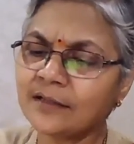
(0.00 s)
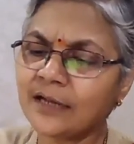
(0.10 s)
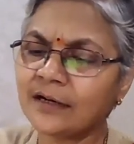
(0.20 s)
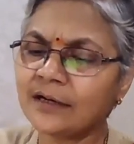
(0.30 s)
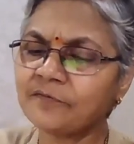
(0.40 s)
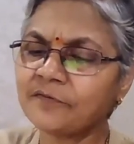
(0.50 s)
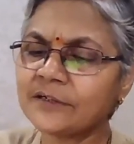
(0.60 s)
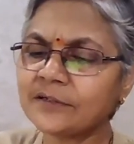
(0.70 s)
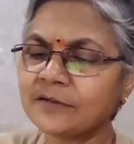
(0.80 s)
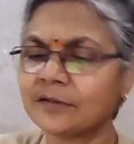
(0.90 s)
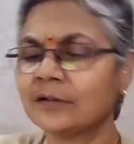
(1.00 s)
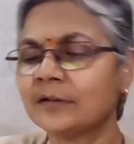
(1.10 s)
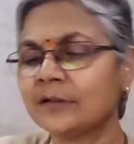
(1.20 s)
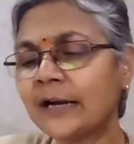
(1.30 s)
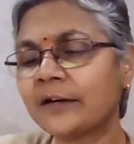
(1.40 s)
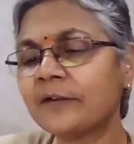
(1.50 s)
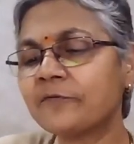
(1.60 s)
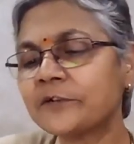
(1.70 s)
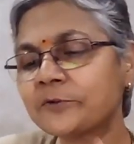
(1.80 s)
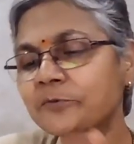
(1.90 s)
that
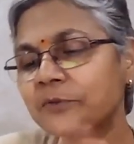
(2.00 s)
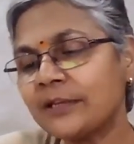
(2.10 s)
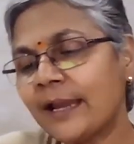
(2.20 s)
refers to the